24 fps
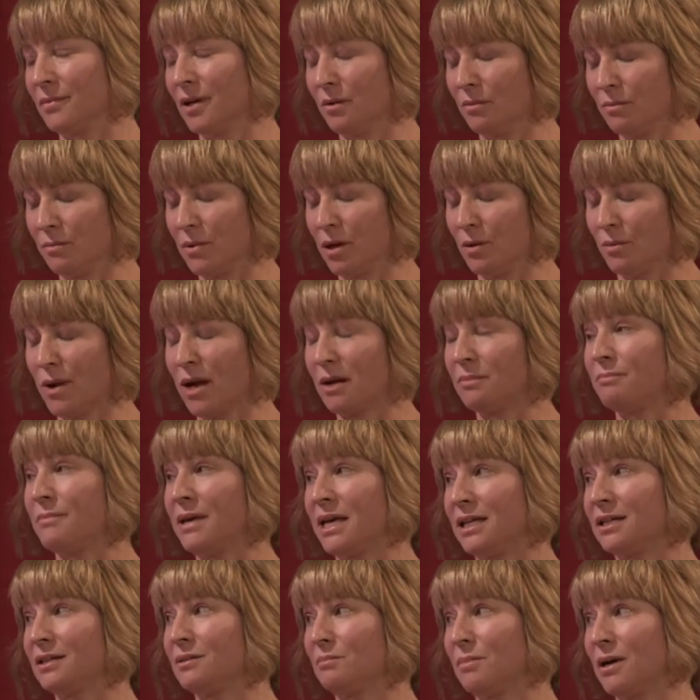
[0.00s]
around
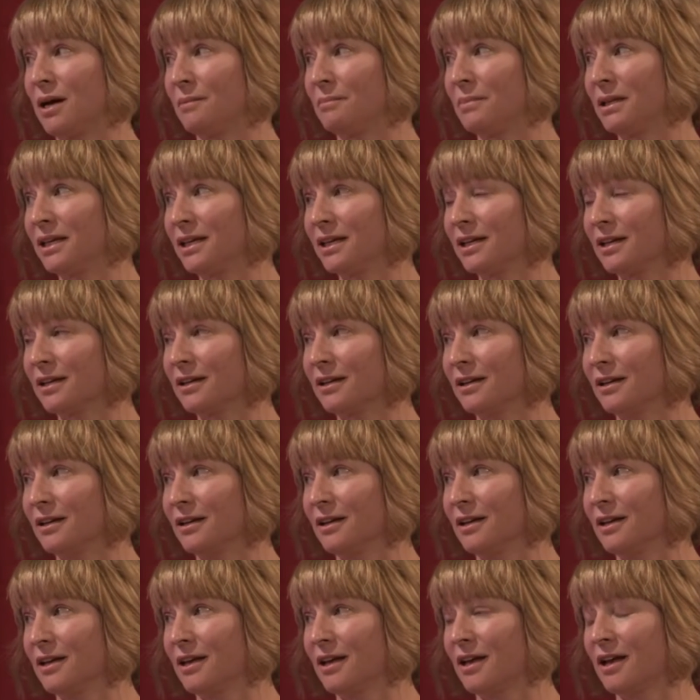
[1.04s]
men in public,
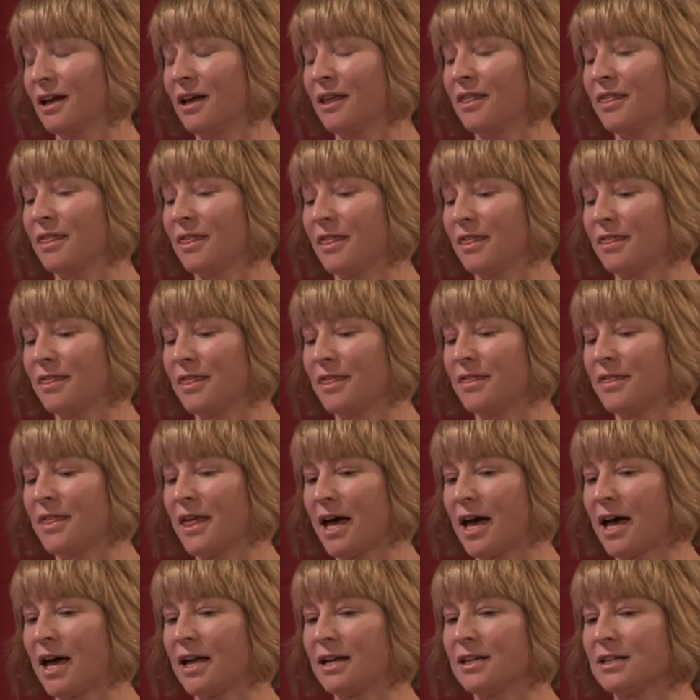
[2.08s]

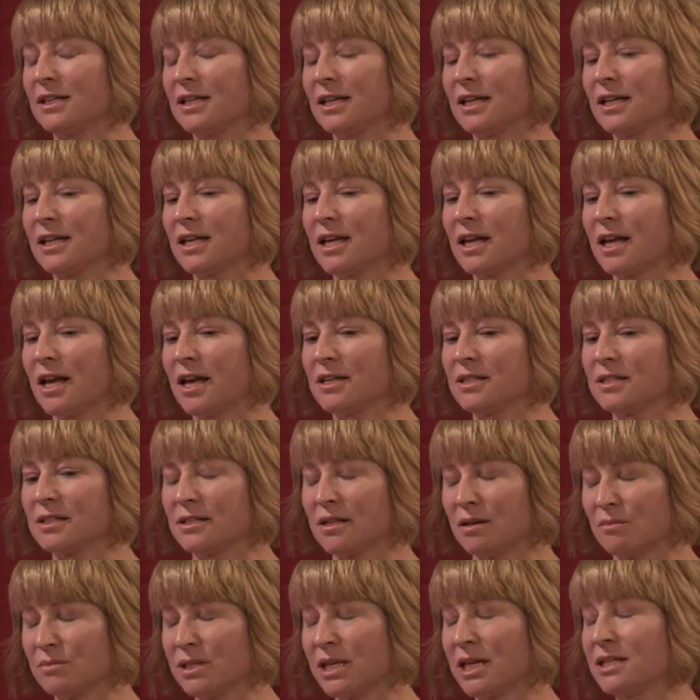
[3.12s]
that
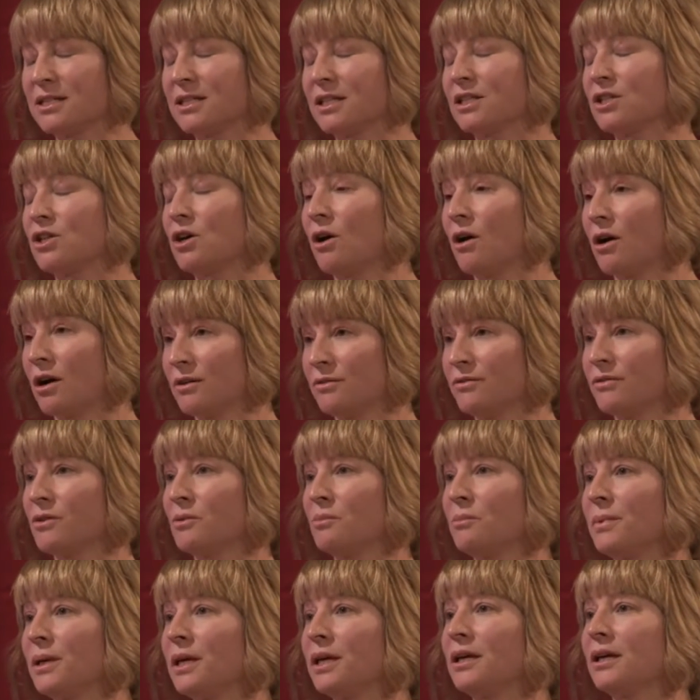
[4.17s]
some days it's hard for
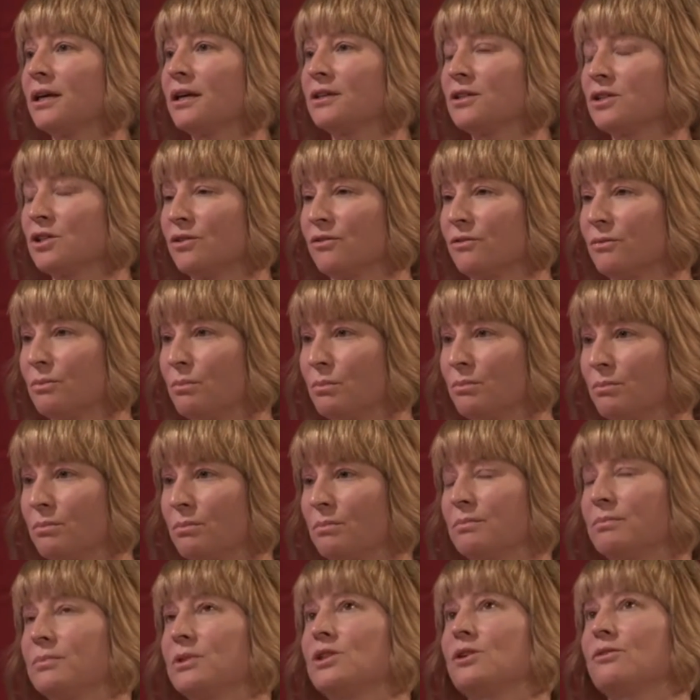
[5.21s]
me
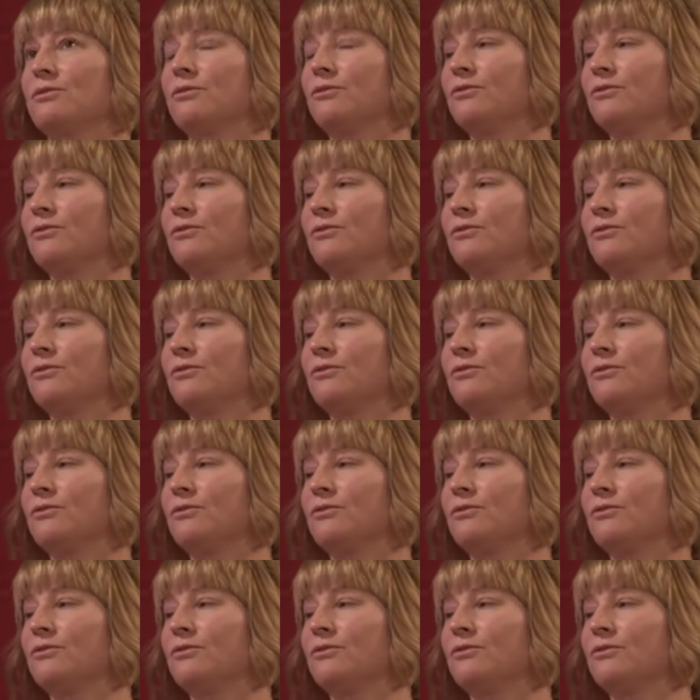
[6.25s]
to